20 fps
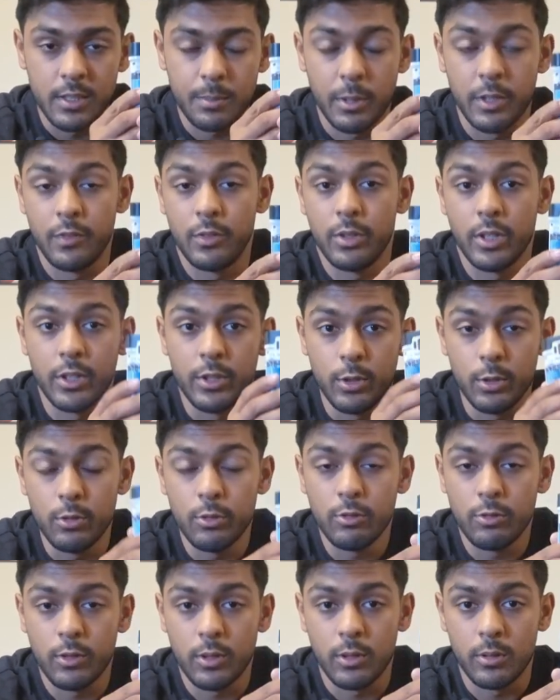But if you've got a new
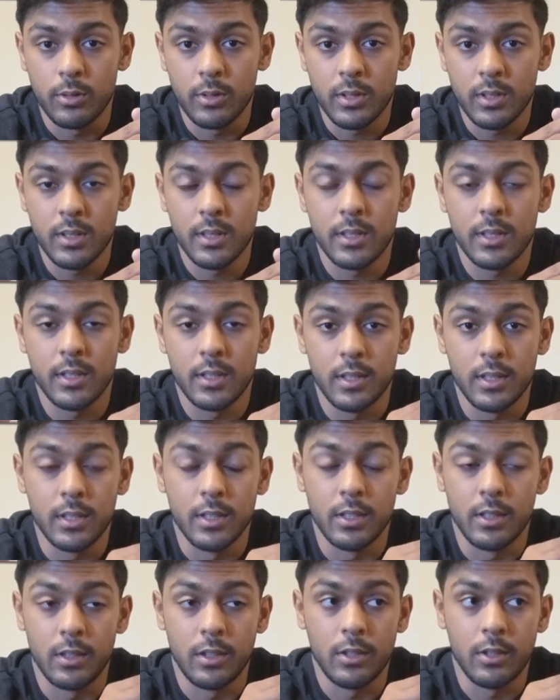phone,
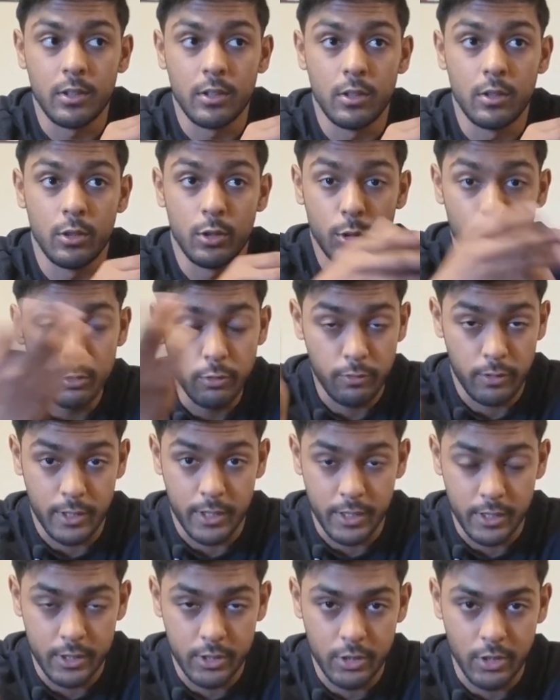the new
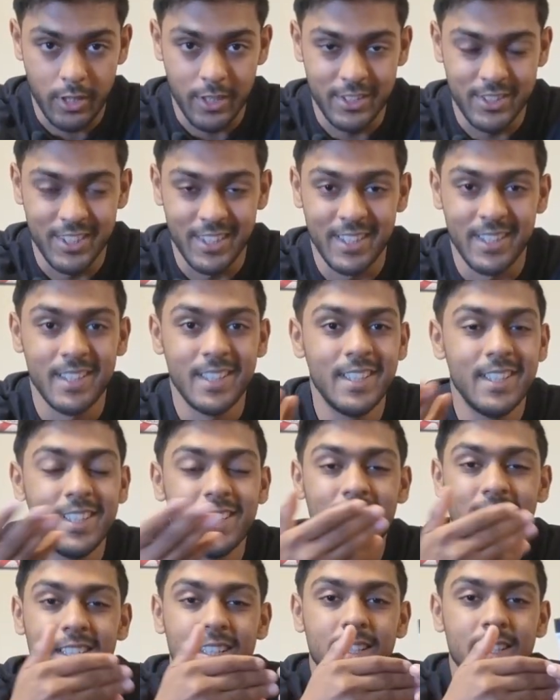fast charging,
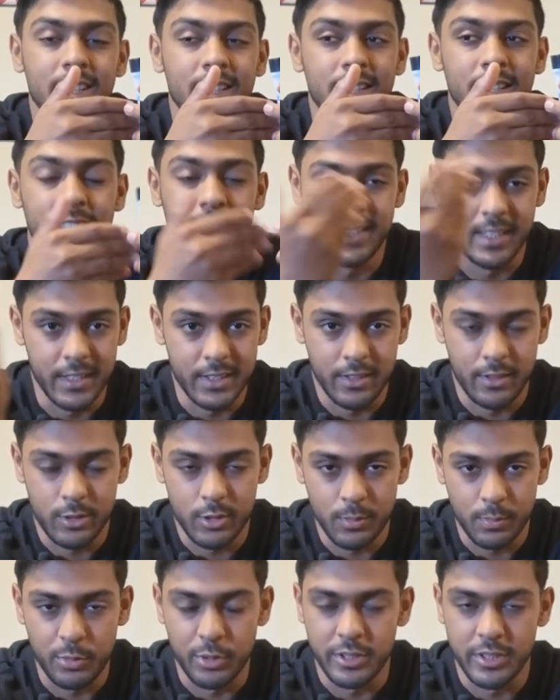it does not
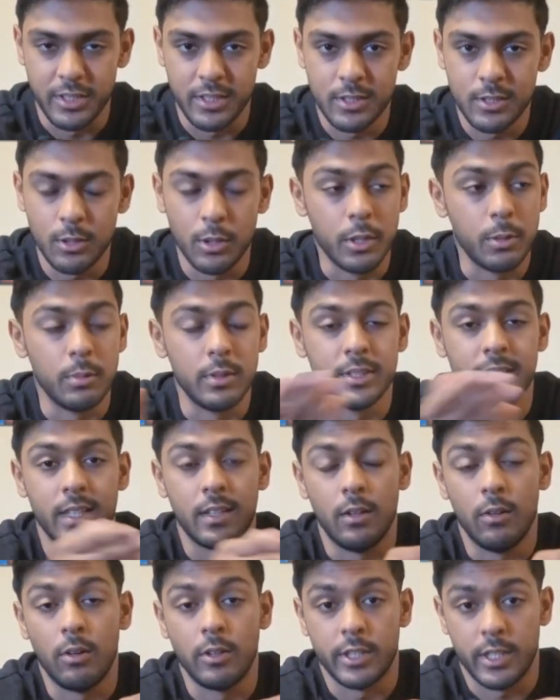support it. So it will take
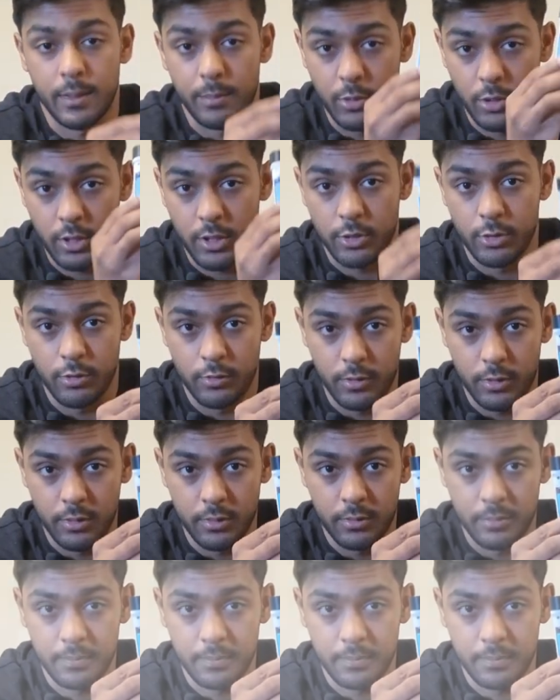a long time to charge your phone.